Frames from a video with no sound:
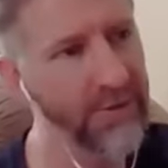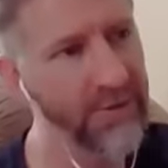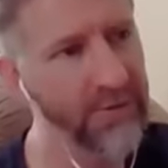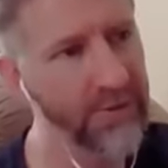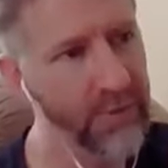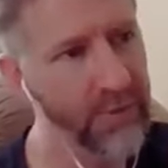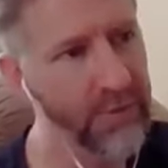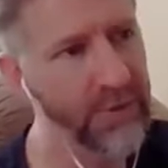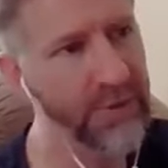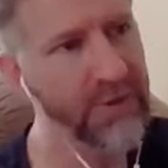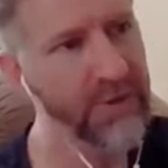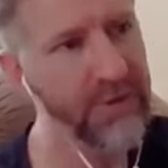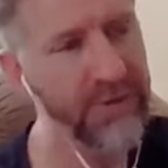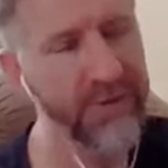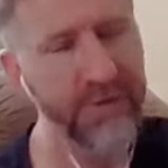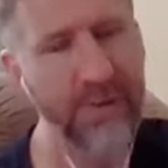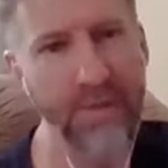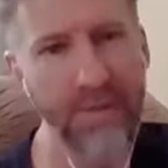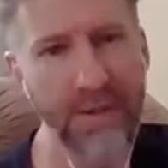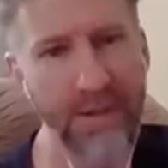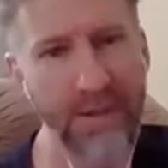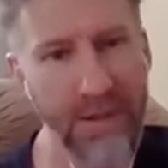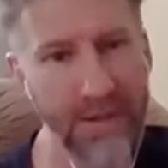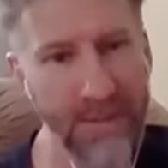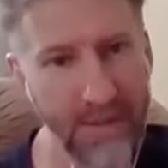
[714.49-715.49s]
is really
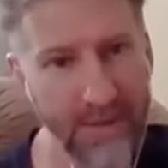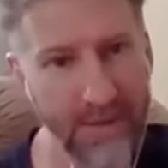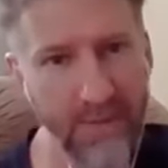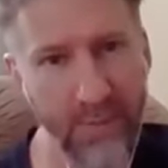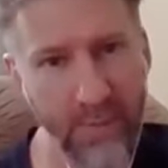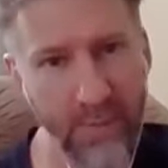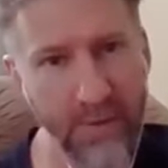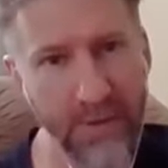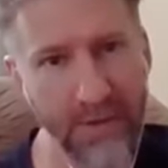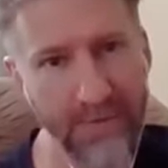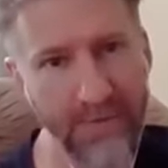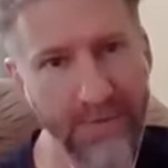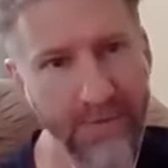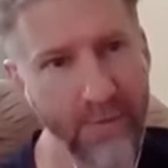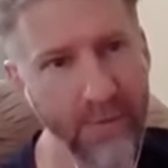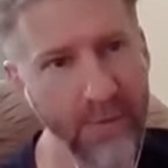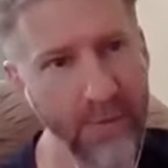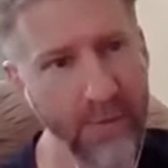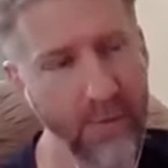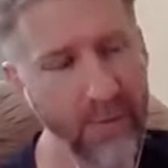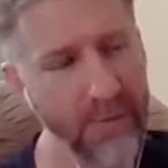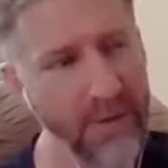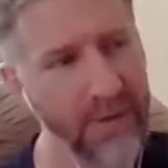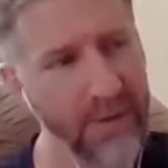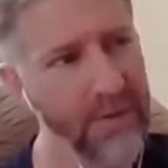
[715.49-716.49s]
something i need to pray
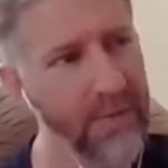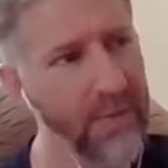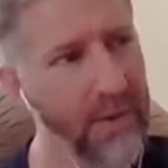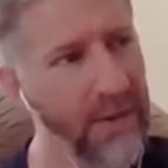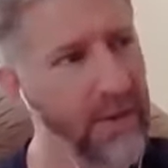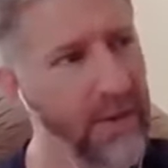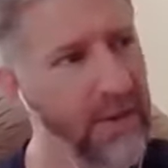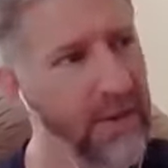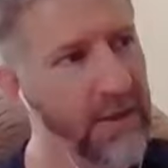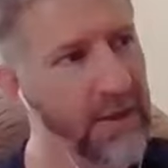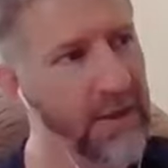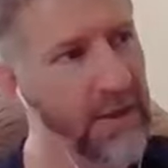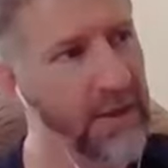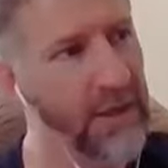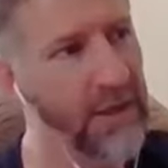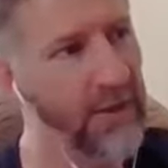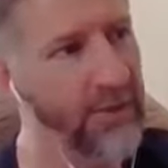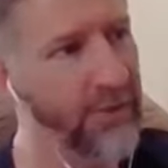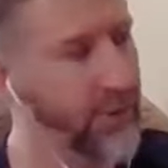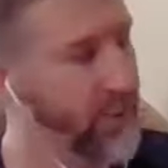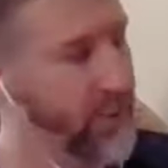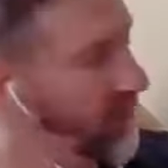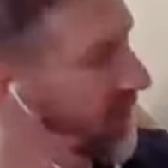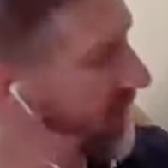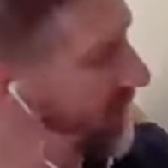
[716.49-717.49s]
for and pray about
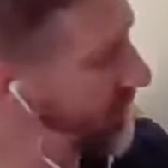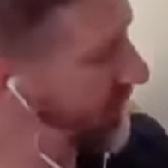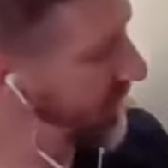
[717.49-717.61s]
so what i